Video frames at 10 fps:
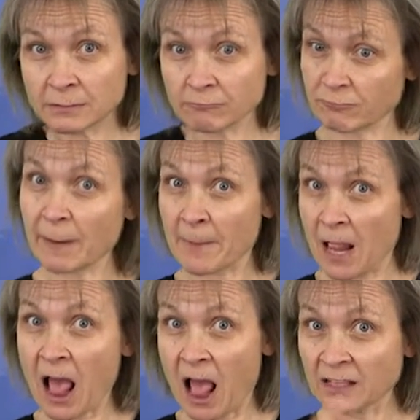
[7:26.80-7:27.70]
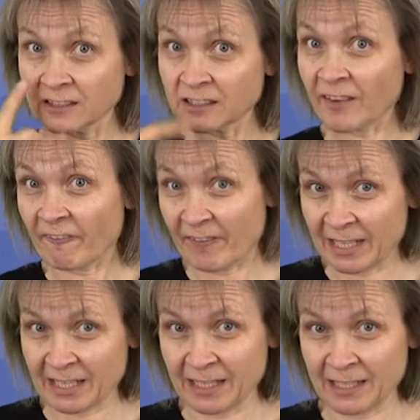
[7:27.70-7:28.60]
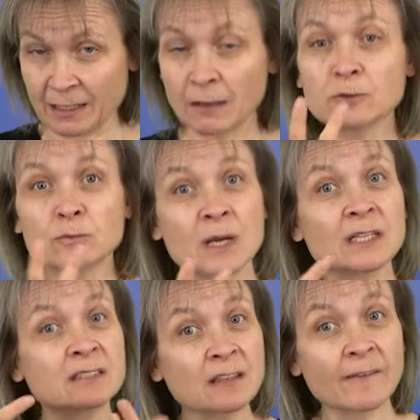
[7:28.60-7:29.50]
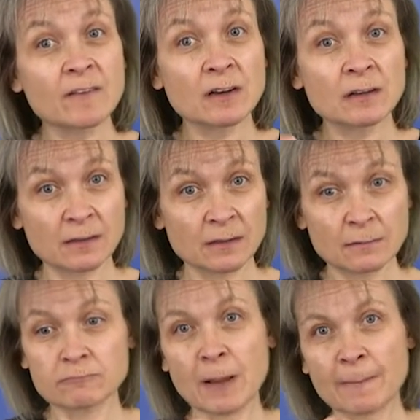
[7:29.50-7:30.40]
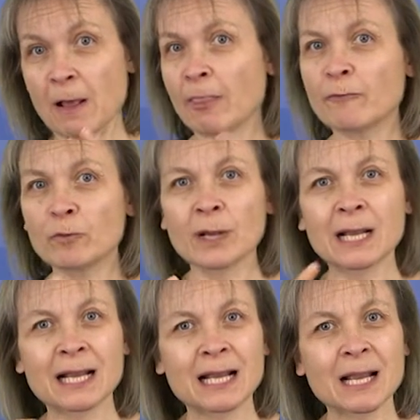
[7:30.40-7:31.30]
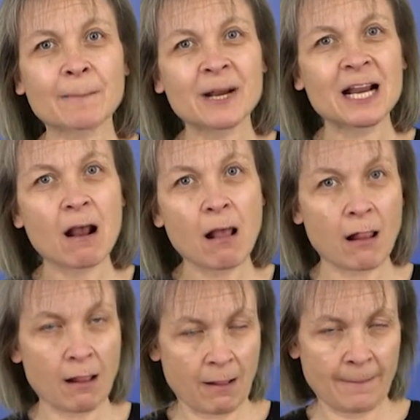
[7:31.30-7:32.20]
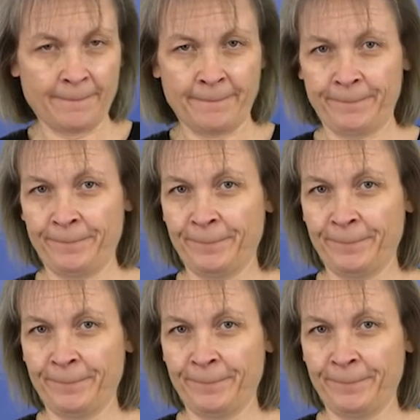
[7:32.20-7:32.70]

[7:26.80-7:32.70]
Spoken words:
Over 300 people replied to the survey and 27 people replied to the survey by email.